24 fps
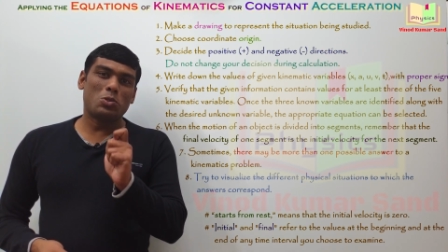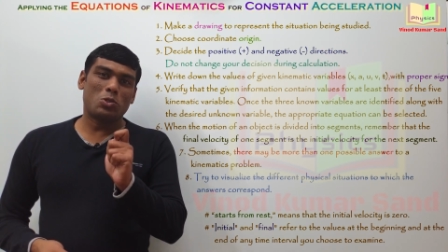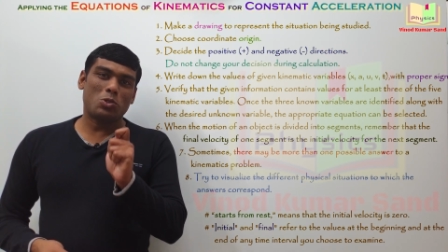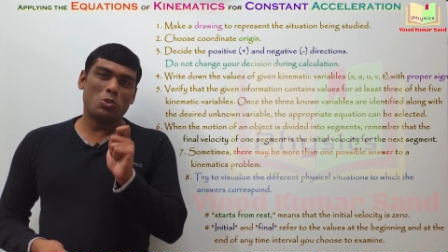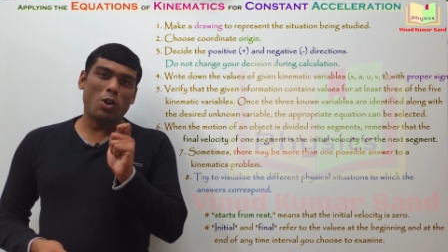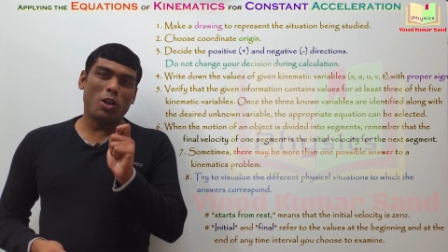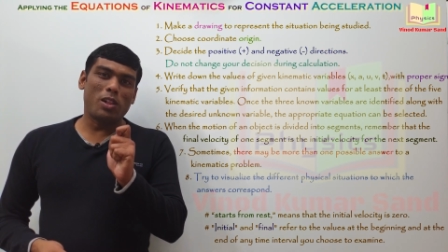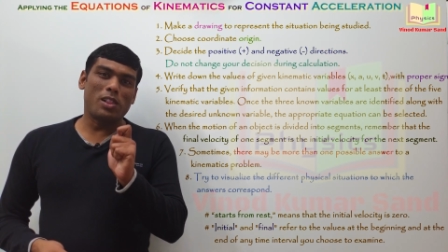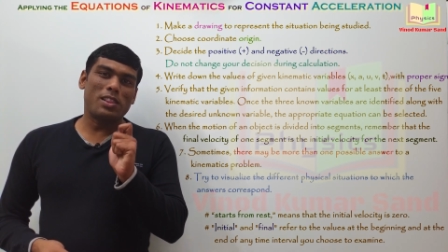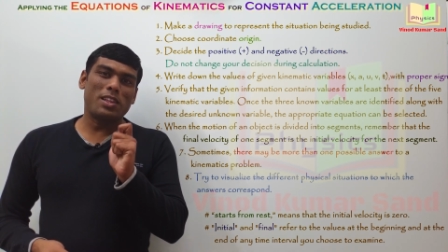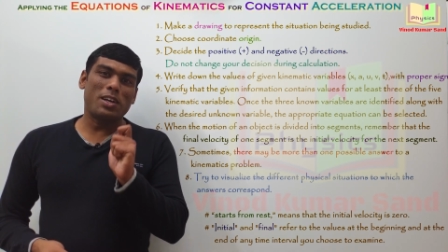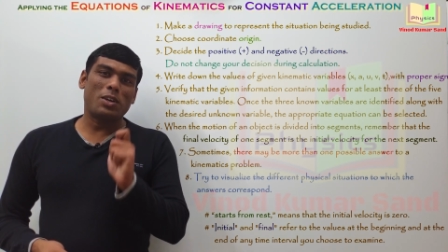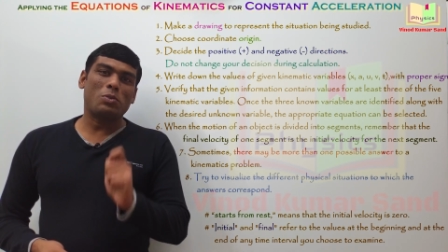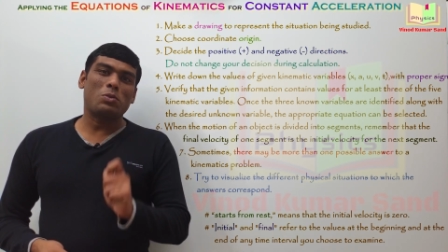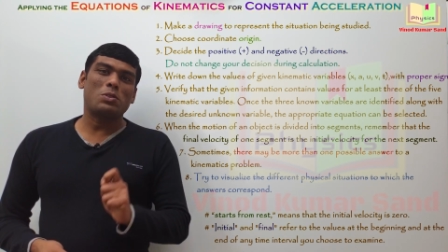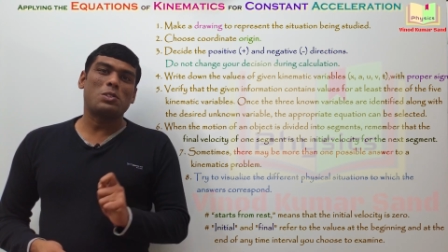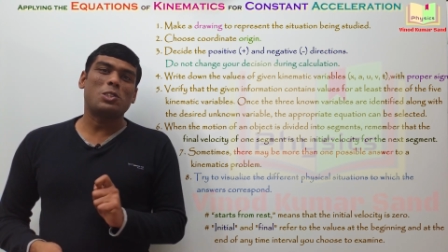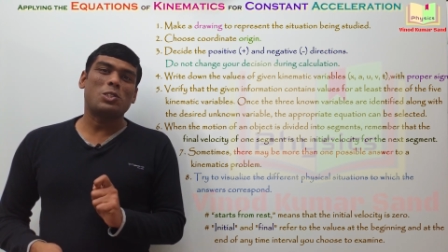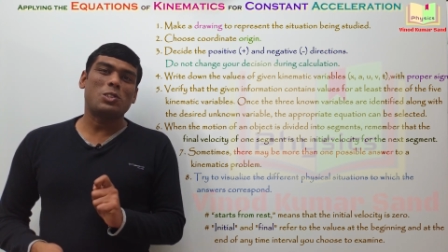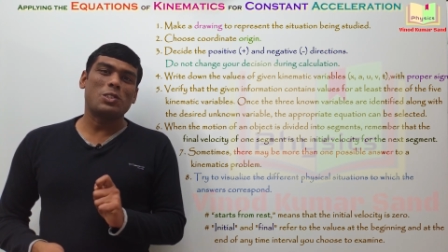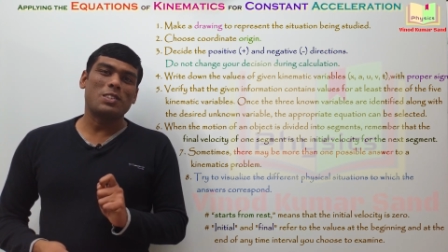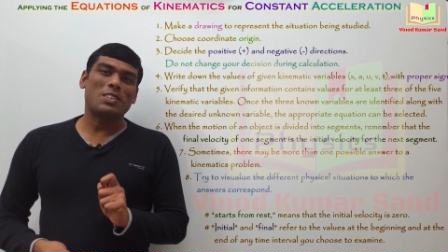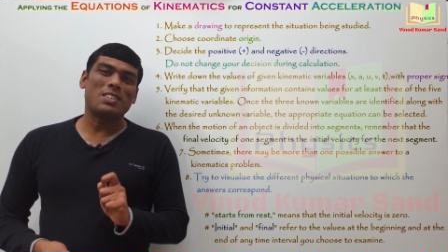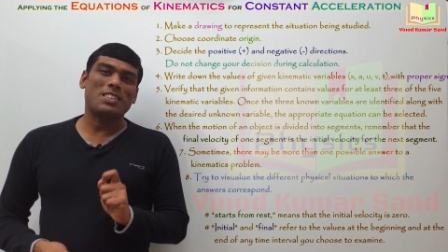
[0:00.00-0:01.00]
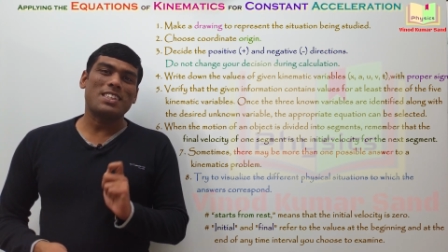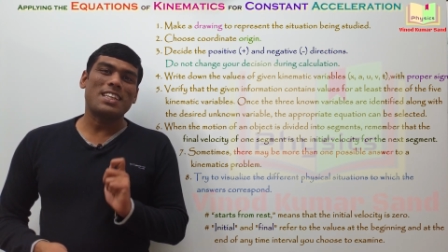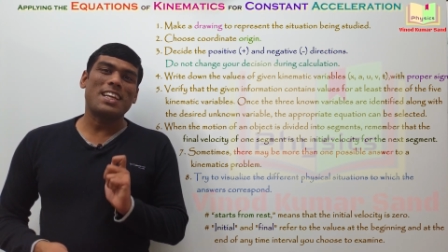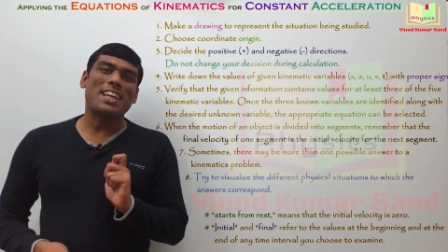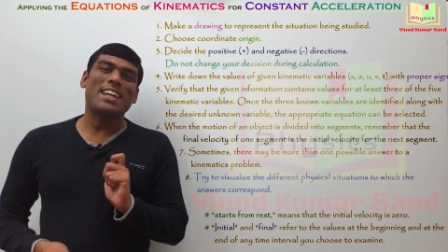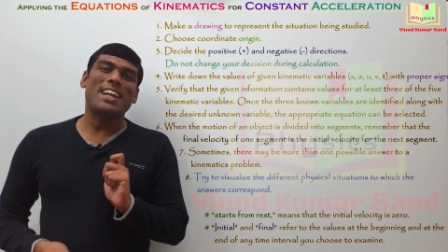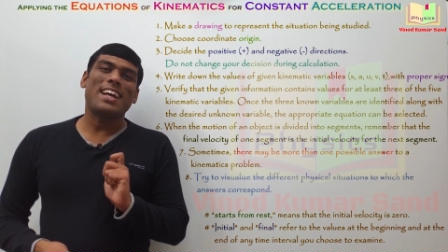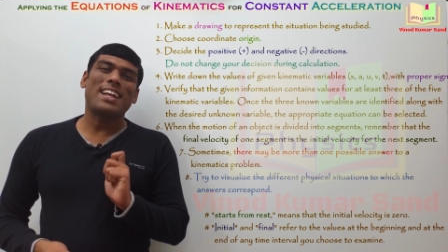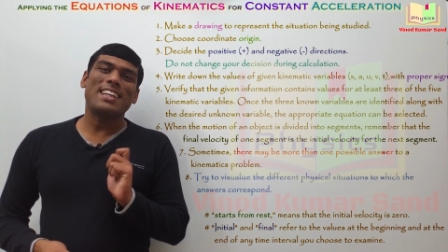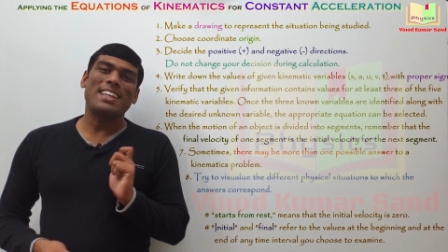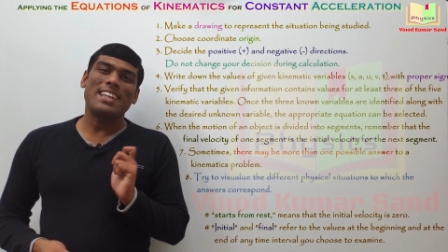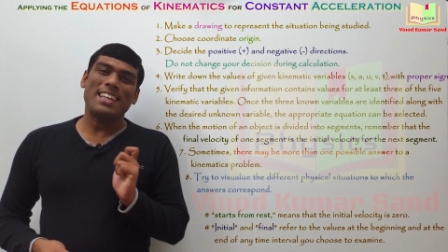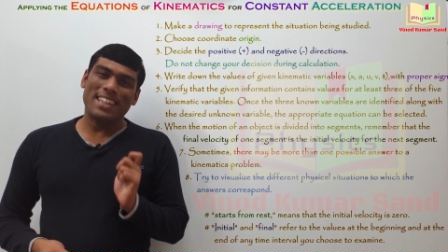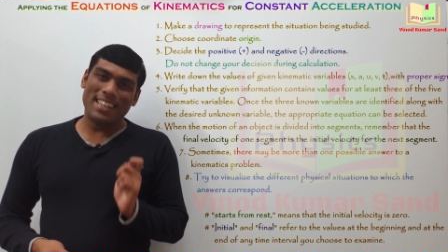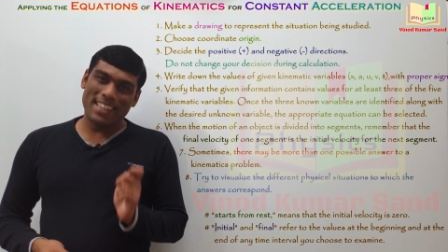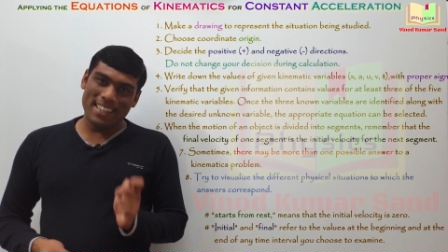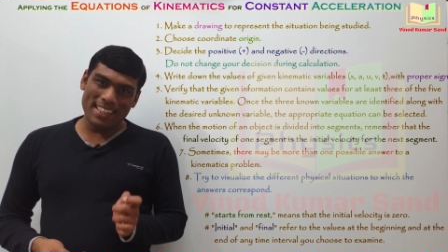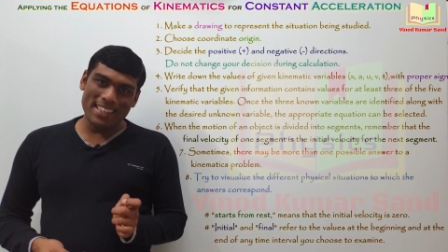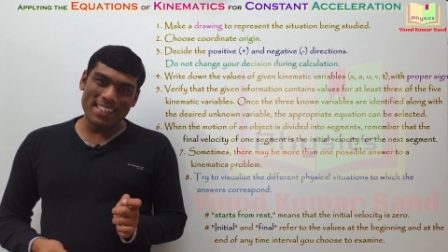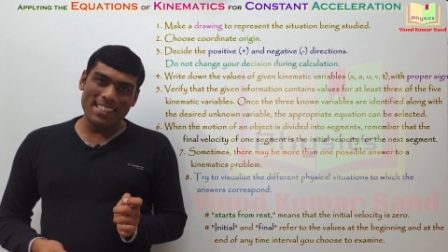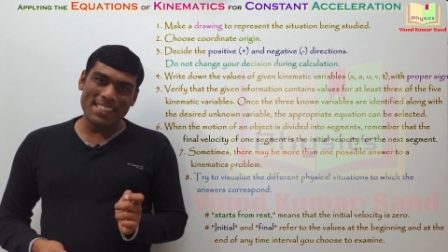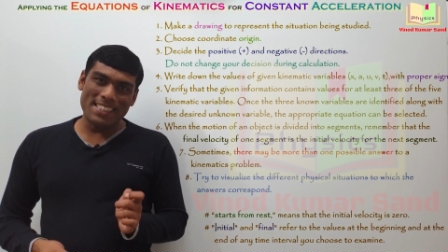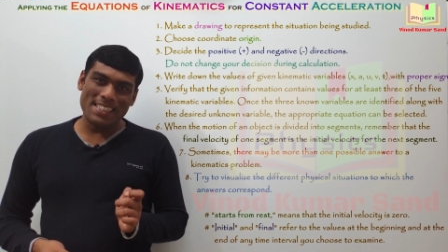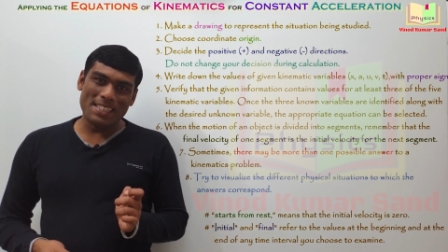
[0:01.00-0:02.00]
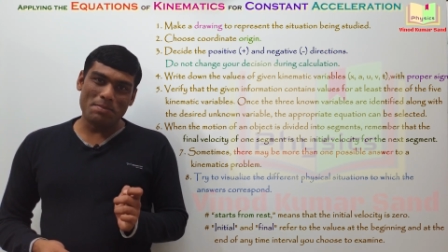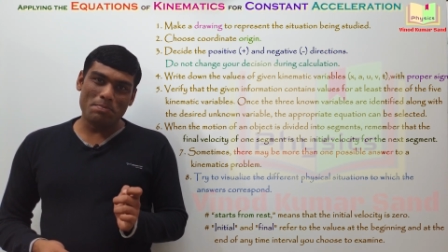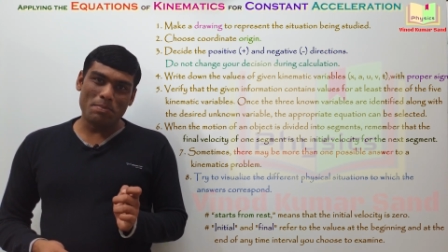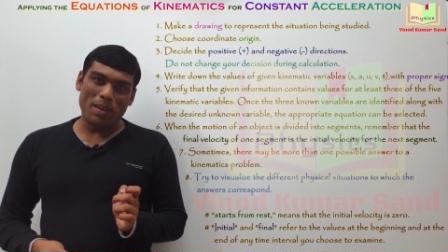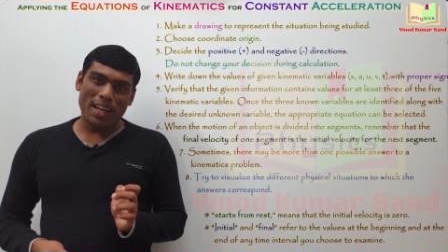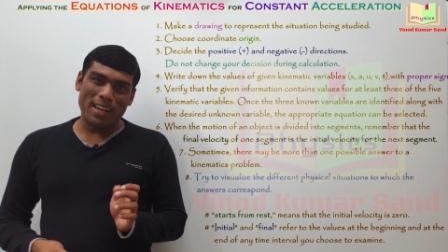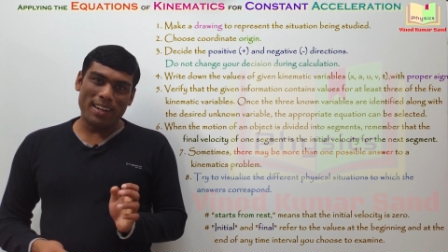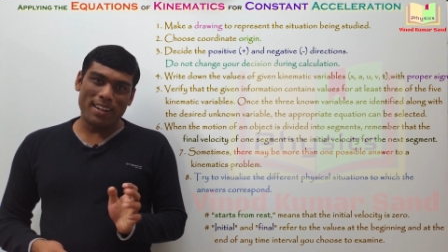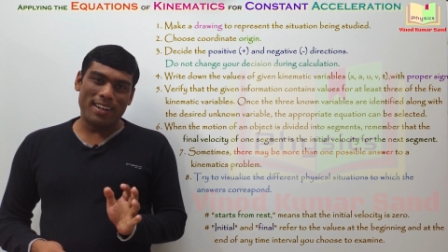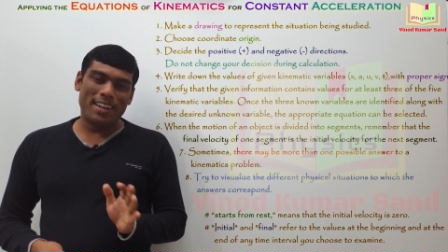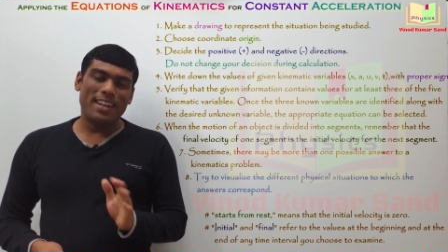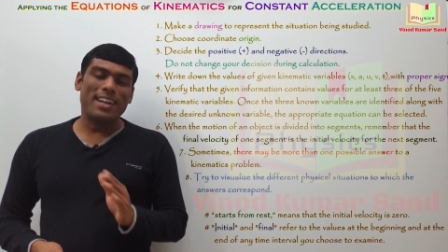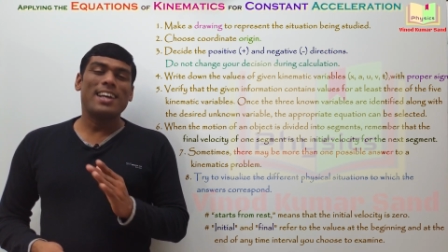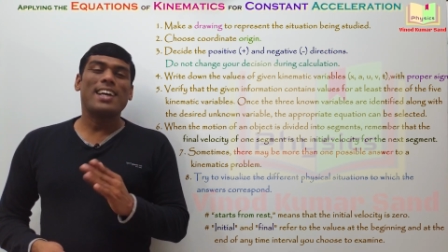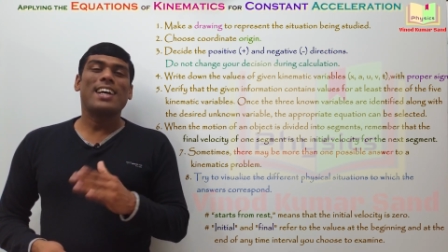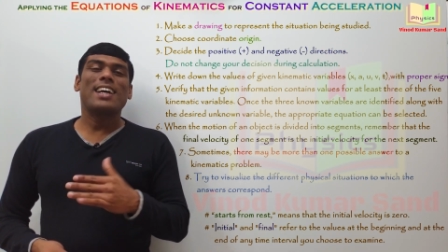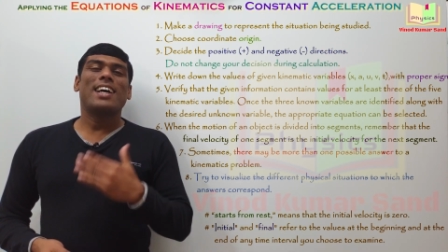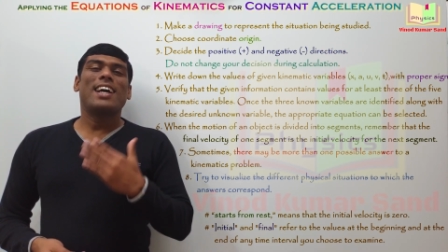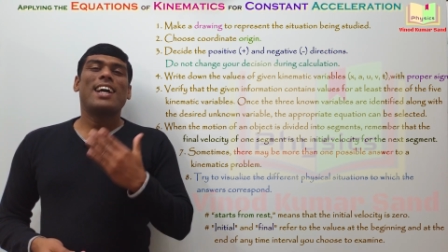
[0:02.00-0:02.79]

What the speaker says: solve the questions in an easy manner.